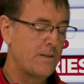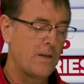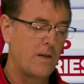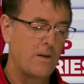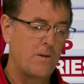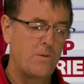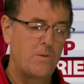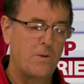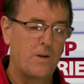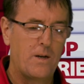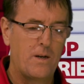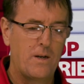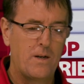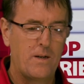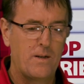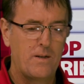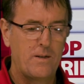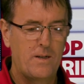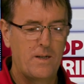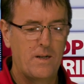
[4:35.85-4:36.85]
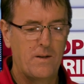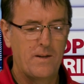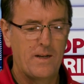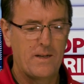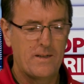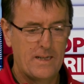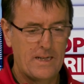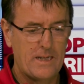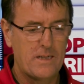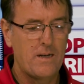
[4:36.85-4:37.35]
So
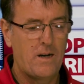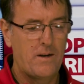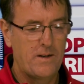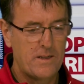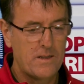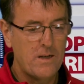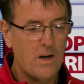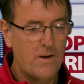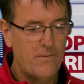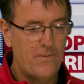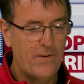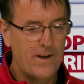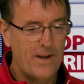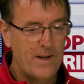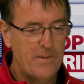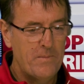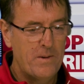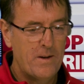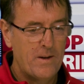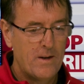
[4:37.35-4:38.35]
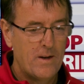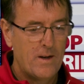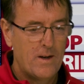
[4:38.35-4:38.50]
that's an exciting time for him,